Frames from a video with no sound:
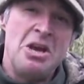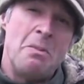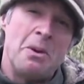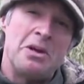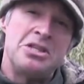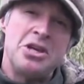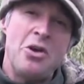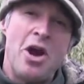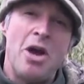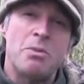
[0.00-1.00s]
But I
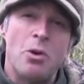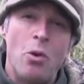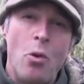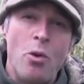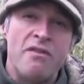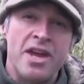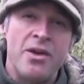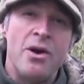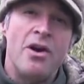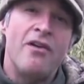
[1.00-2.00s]
do hope that all of
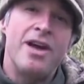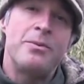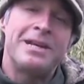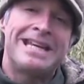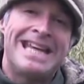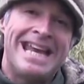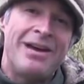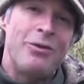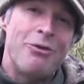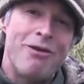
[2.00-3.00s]
you are able to get
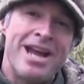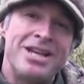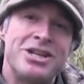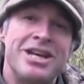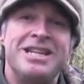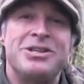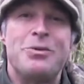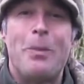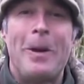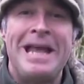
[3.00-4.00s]
out on the range and do
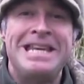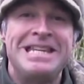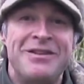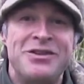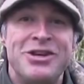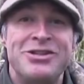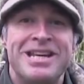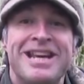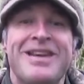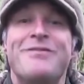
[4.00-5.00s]
plenty of
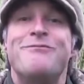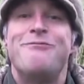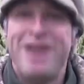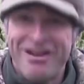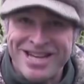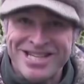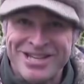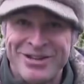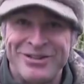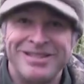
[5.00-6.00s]
shooting very
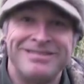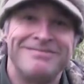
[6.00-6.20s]
soon.